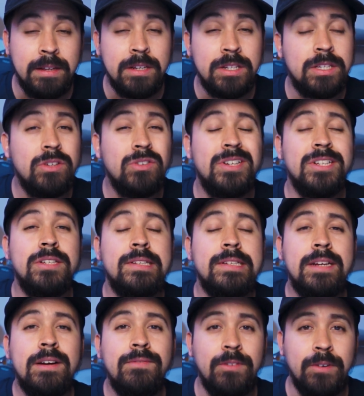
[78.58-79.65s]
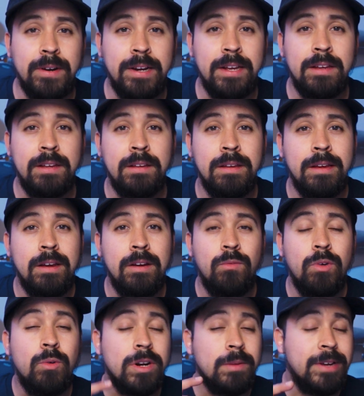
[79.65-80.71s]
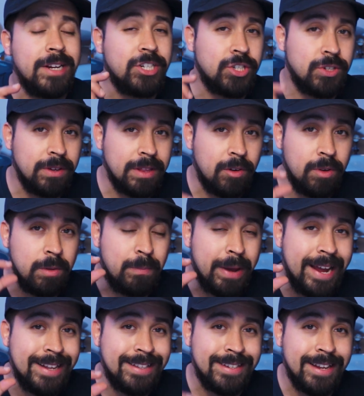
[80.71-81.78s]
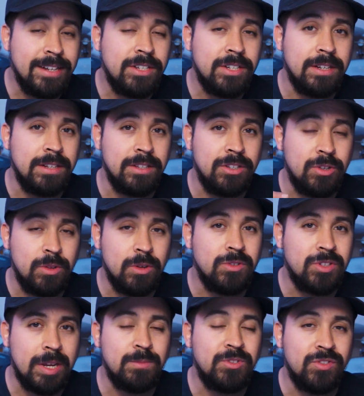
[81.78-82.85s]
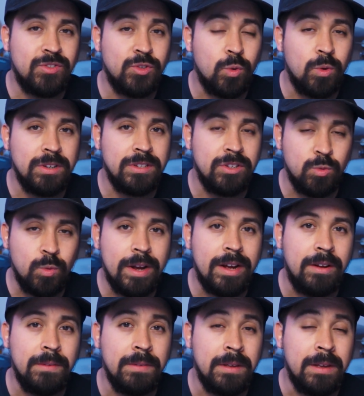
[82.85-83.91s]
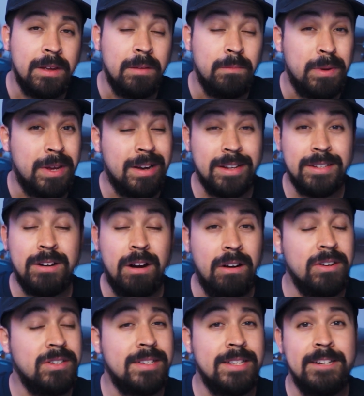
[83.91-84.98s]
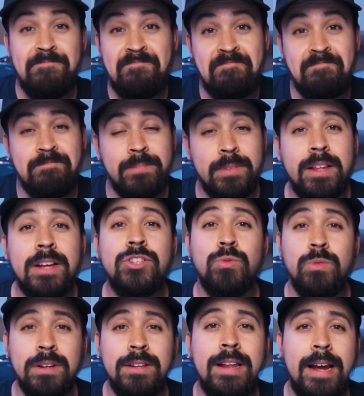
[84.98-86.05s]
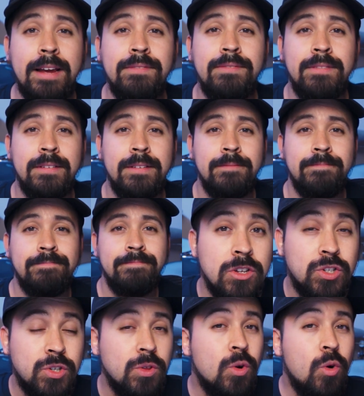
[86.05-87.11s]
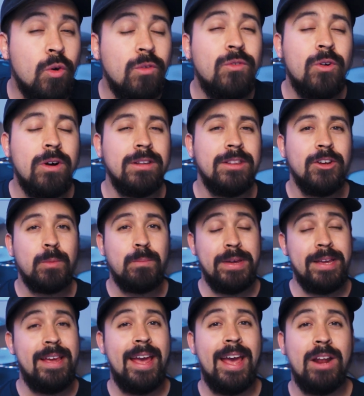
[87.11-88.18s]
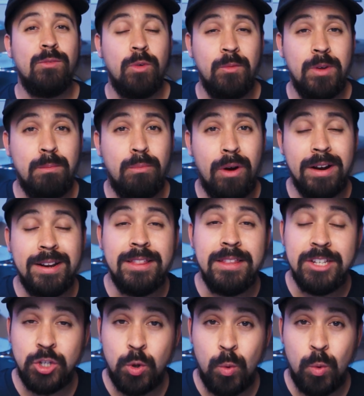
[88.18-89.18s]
still discovering. We want to make sure that we pay attention to those types of stories as well, because honestly, that's real life. So the overall look began when we brought in these